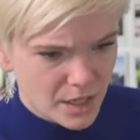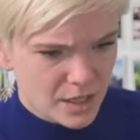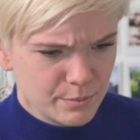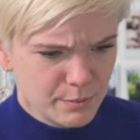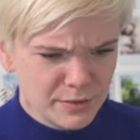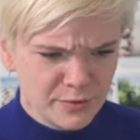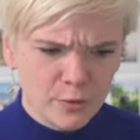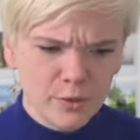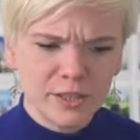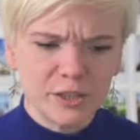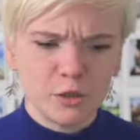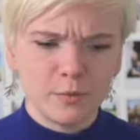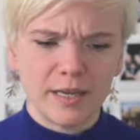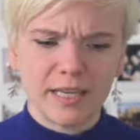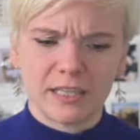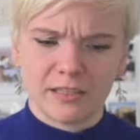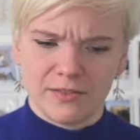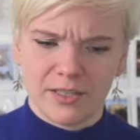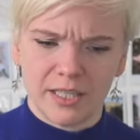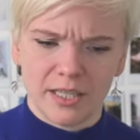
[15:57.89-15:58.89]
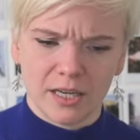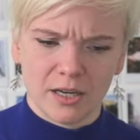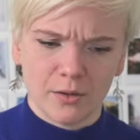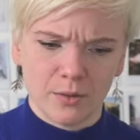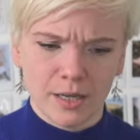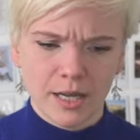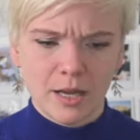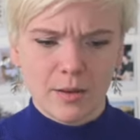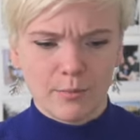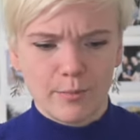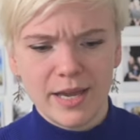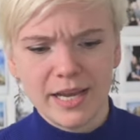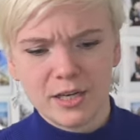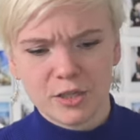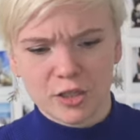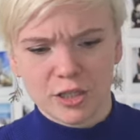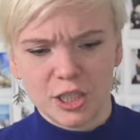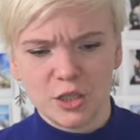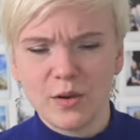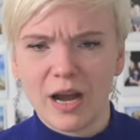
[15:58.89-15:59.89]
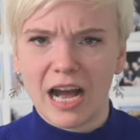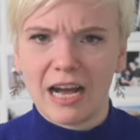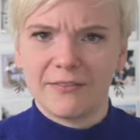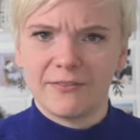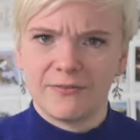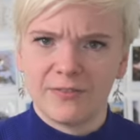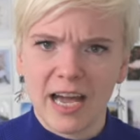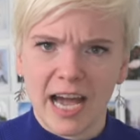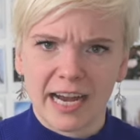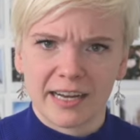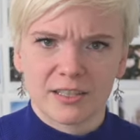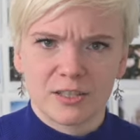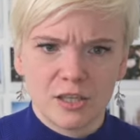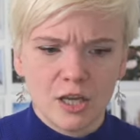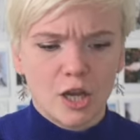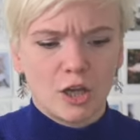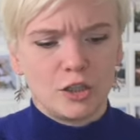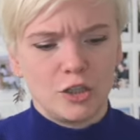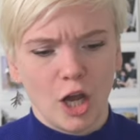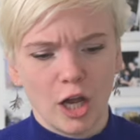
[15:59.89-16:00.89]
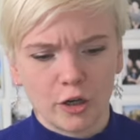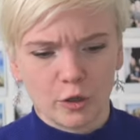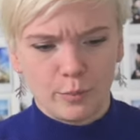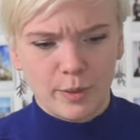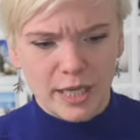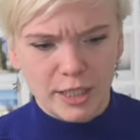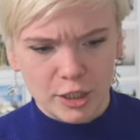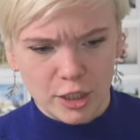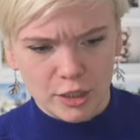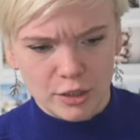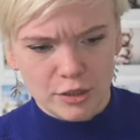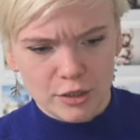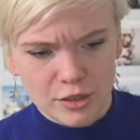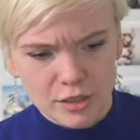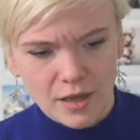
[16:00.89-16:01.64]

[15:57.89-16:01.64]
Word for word: Before you make a video, make sure you have facts, not opinions.